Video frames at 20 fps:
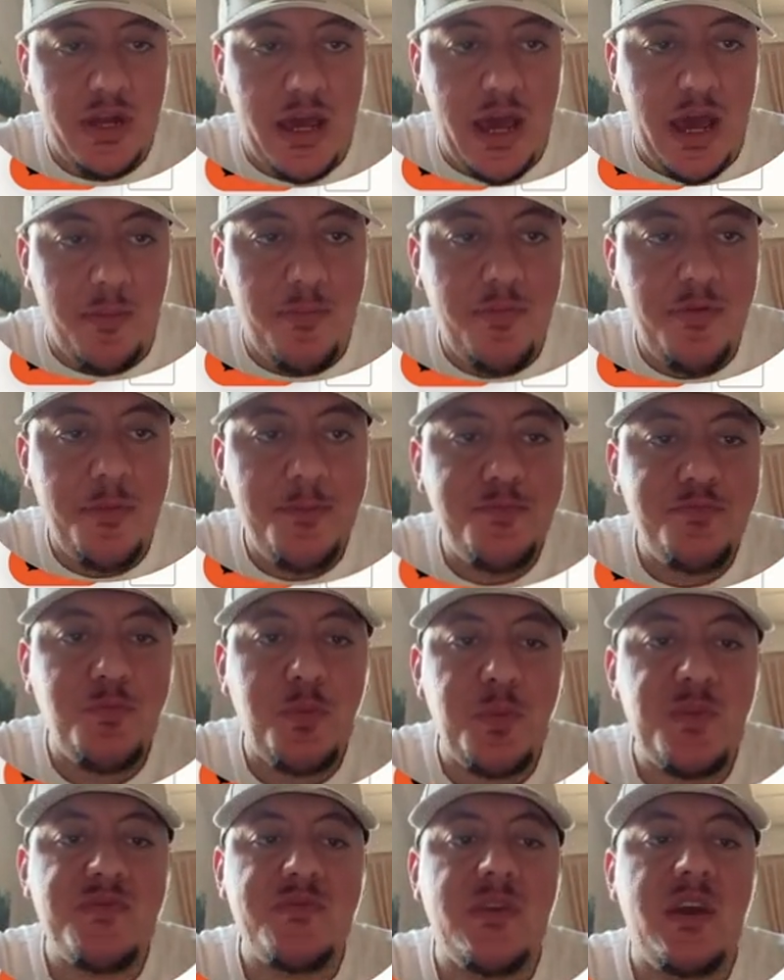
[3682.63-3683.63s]
app,
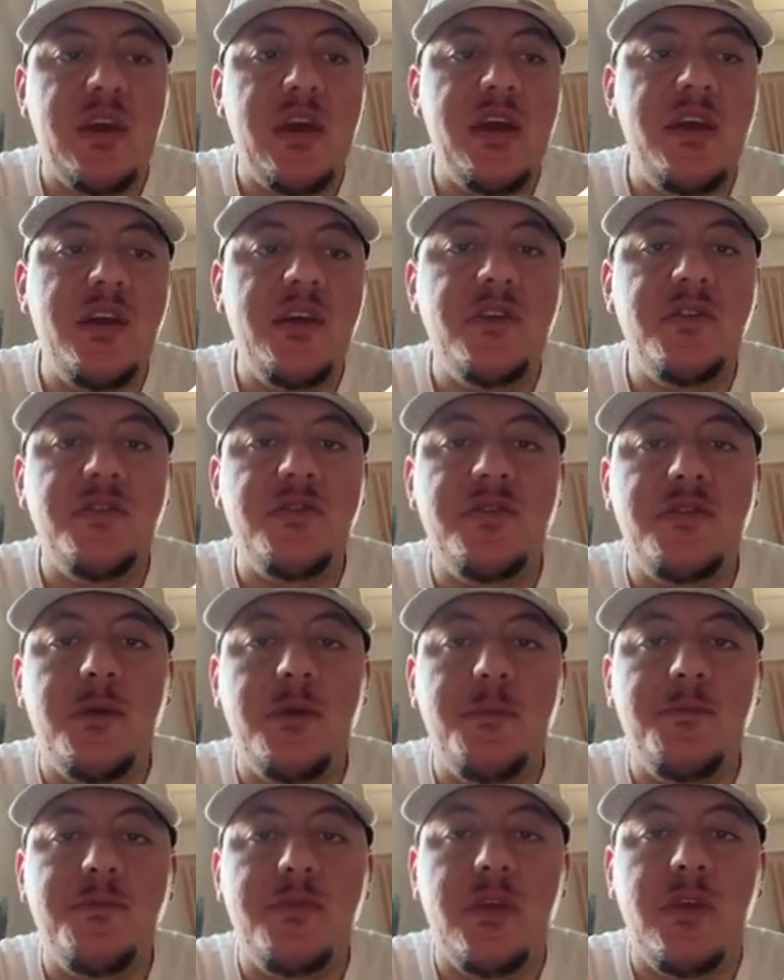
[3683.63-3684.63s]
it is
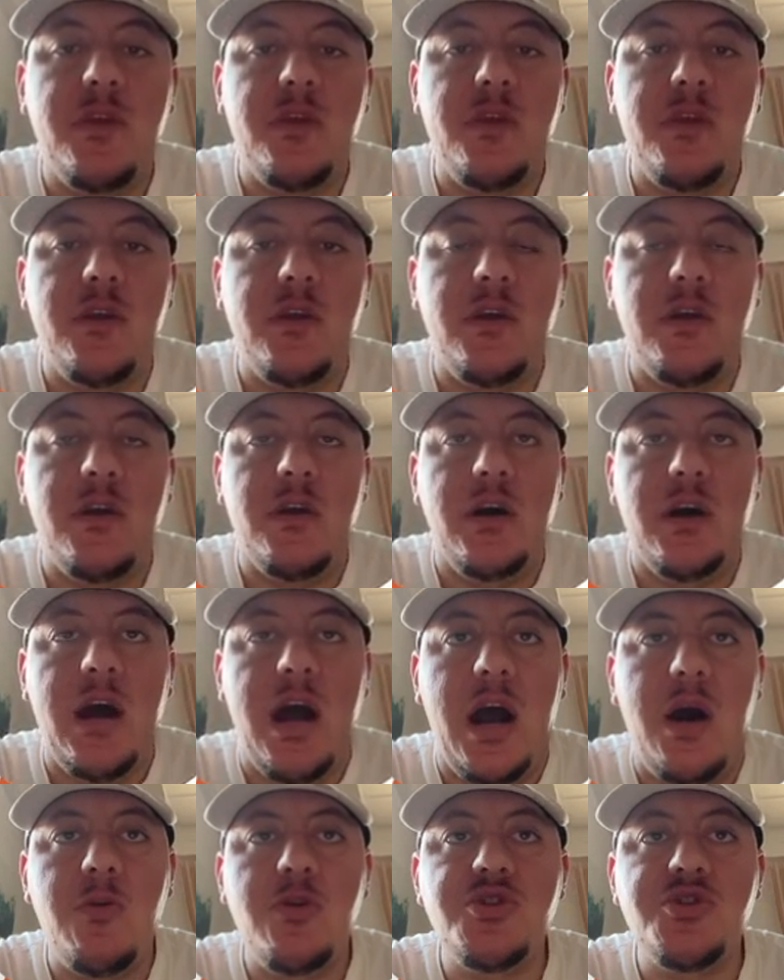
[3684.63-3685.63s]

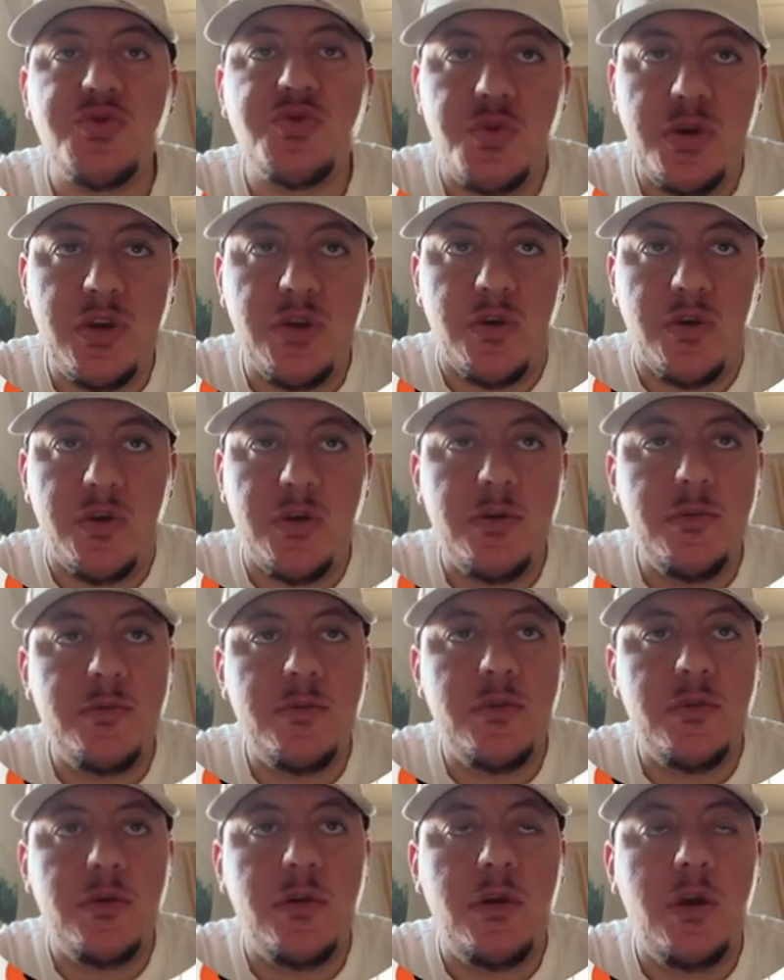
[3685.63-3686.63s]
our trigger
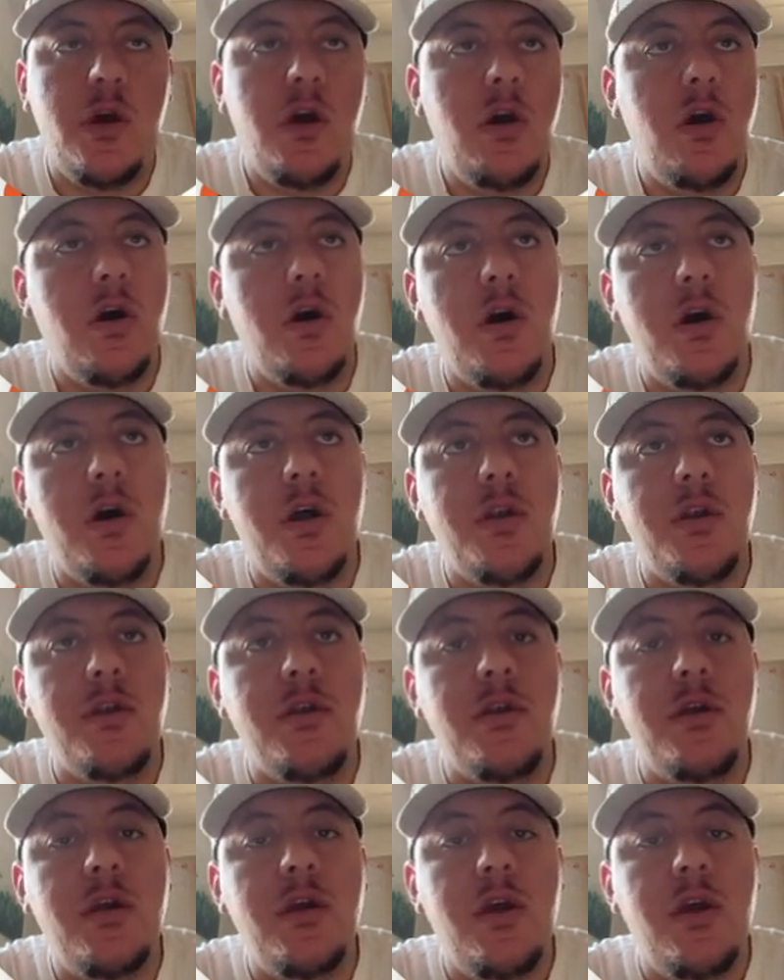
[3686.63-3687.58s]
on